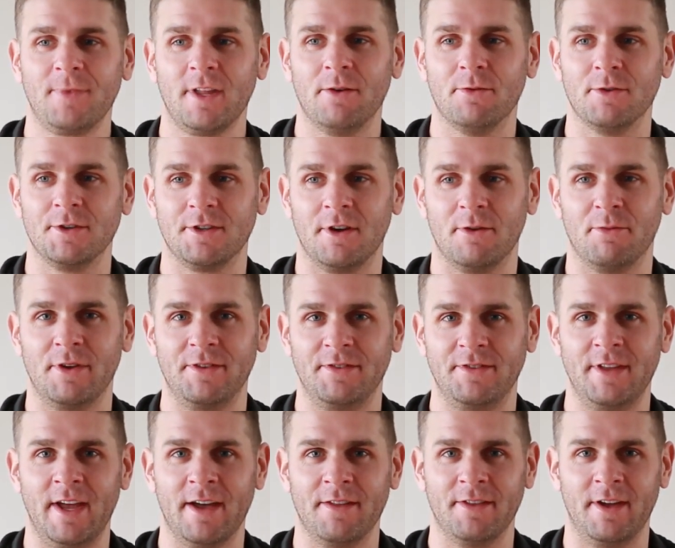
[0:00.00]
was I
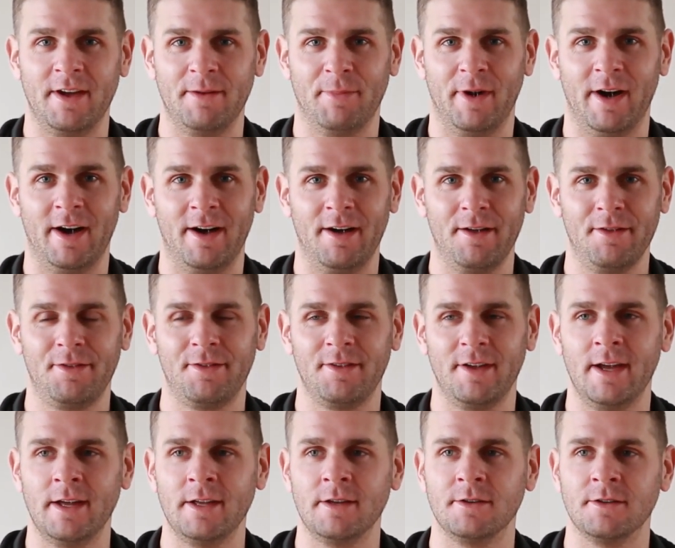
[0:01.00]
went down that path.
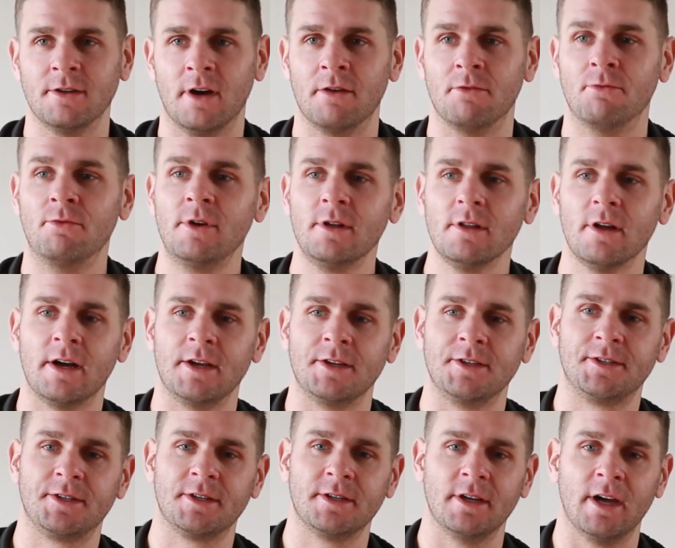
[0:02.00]
And I
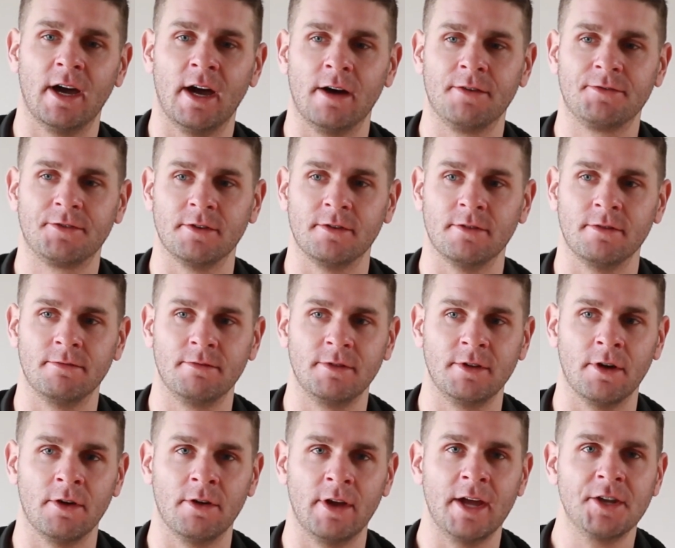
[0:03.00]
realized after,
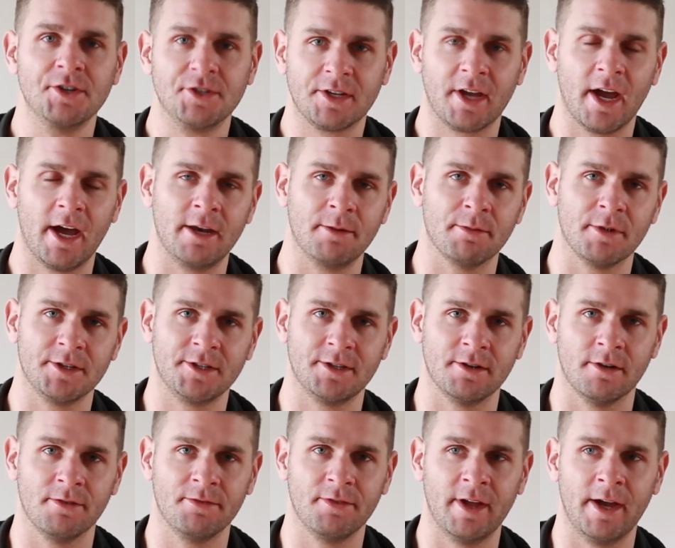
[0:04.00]
educating
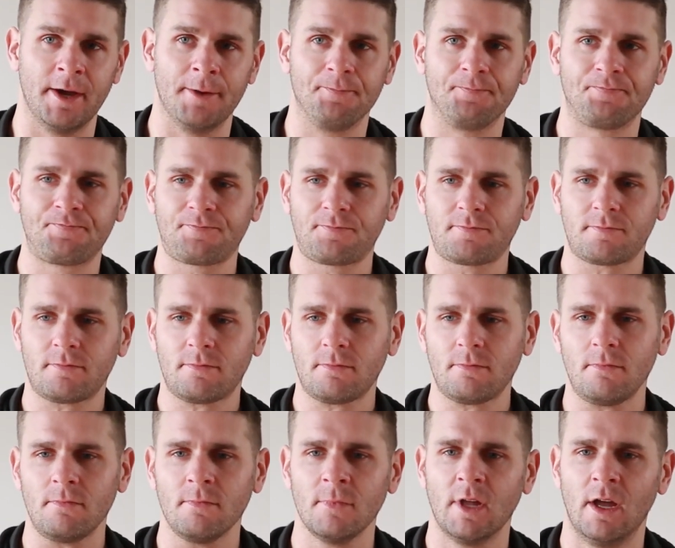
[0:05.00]
myself that
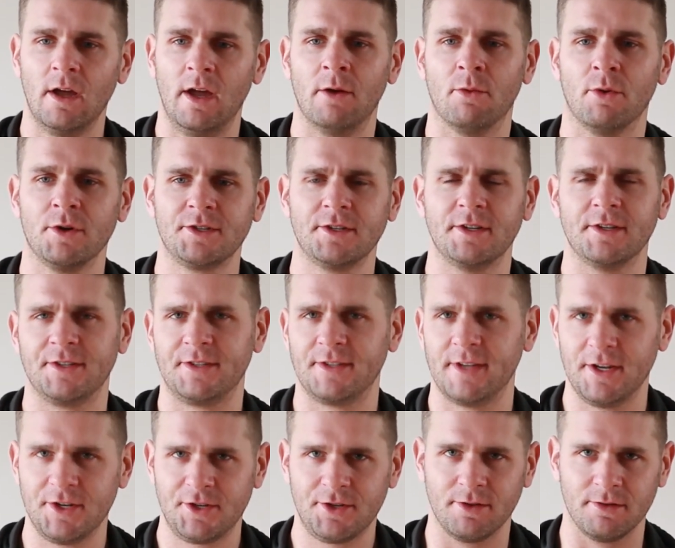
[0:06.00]
it wasn't
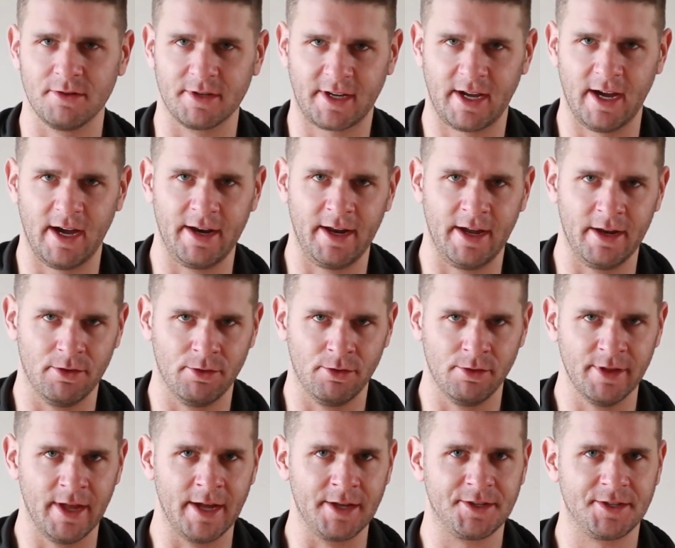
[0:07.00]
essential to cut out
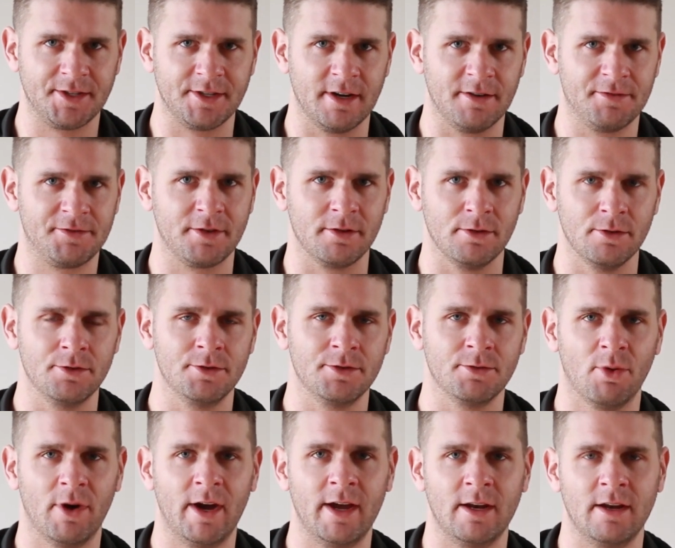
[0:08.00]
all that stuff to lose
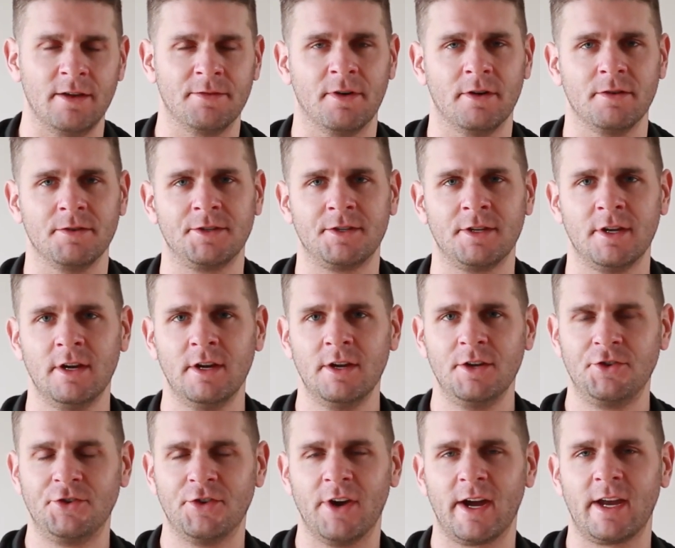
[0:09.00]
weight. If I was
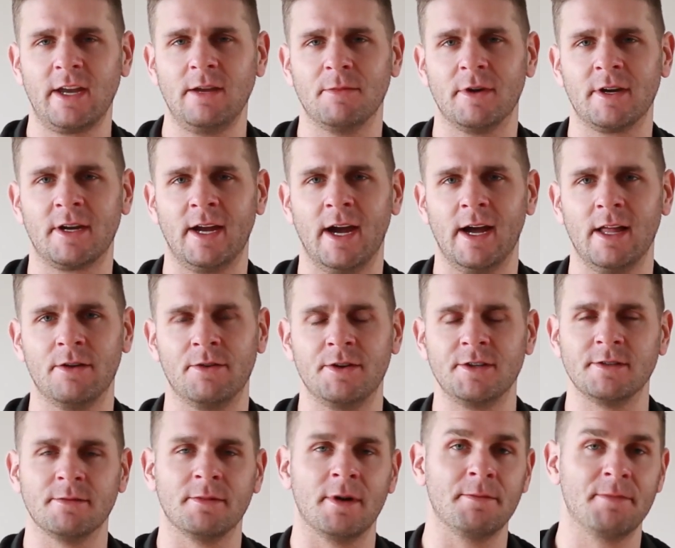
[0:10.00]
tracking my
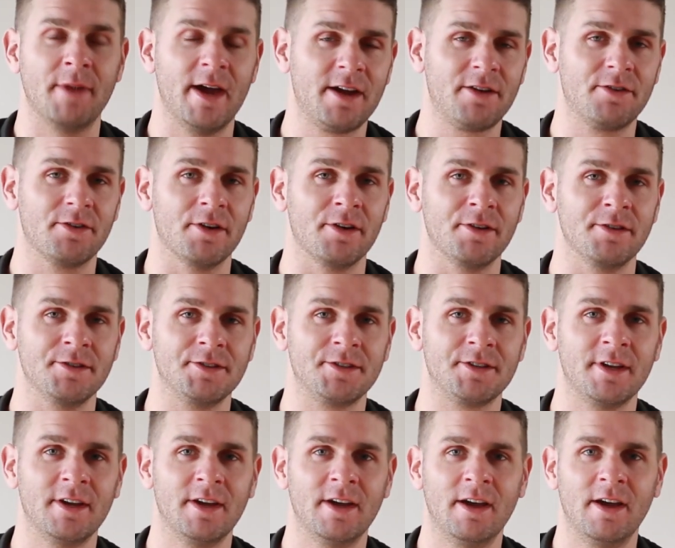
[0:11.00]
calories and my
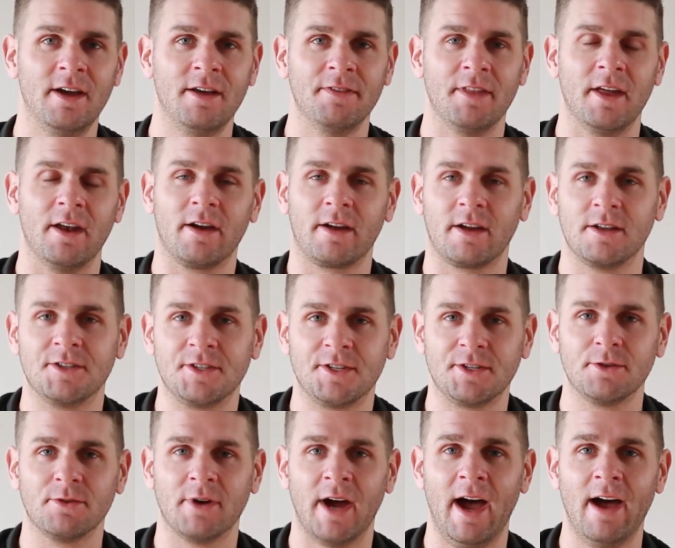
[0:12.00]
macros, that I could
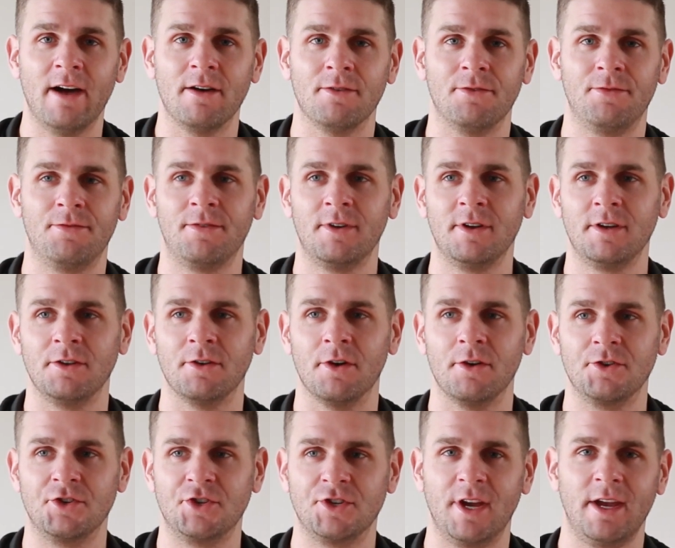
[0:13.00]
still have,
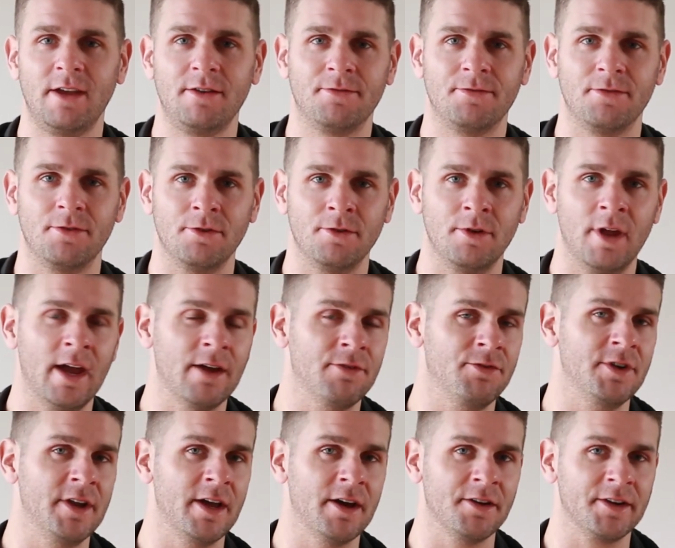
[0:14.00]
cheat food
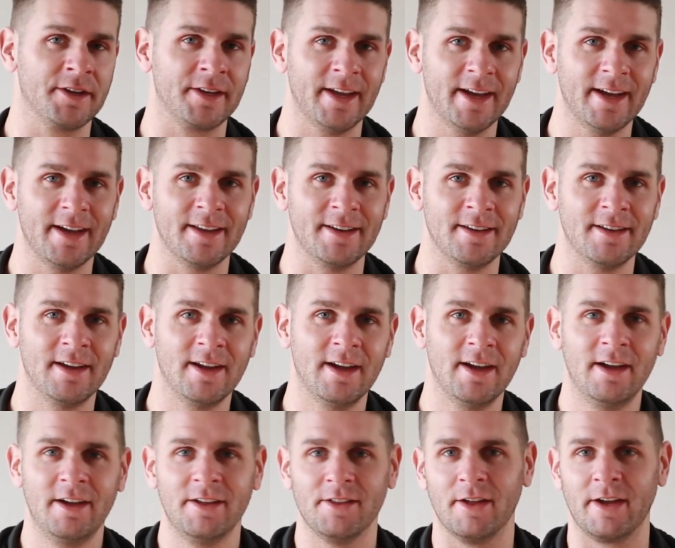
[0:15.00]
every now and again.
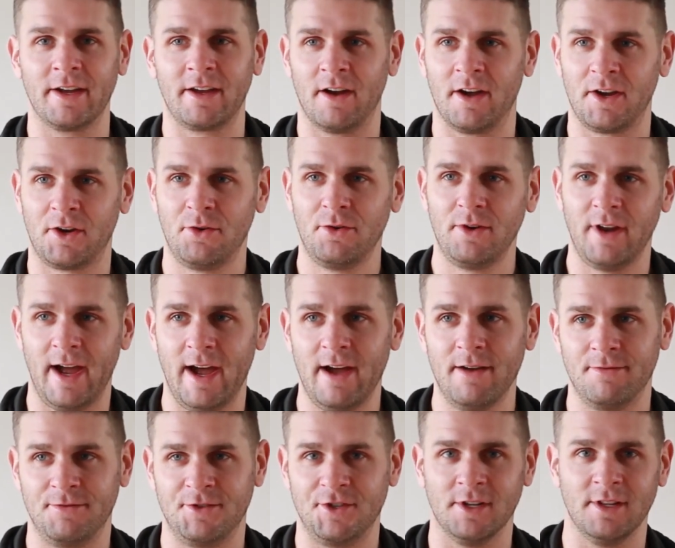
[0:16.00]
Like I could
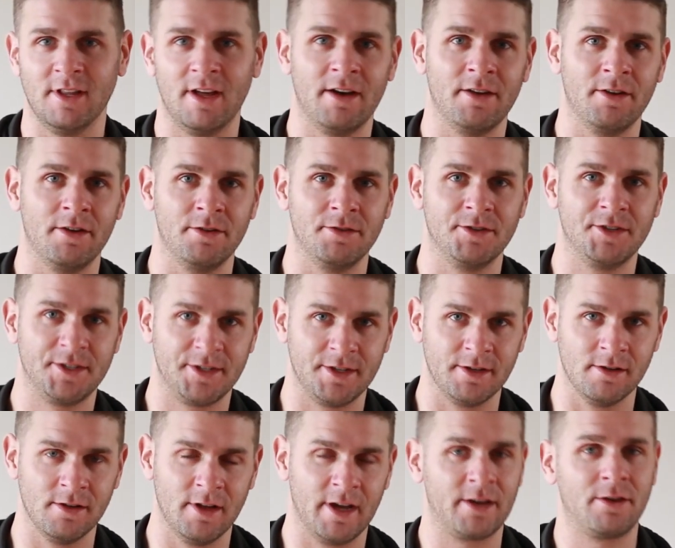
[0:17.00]
have gelato still, I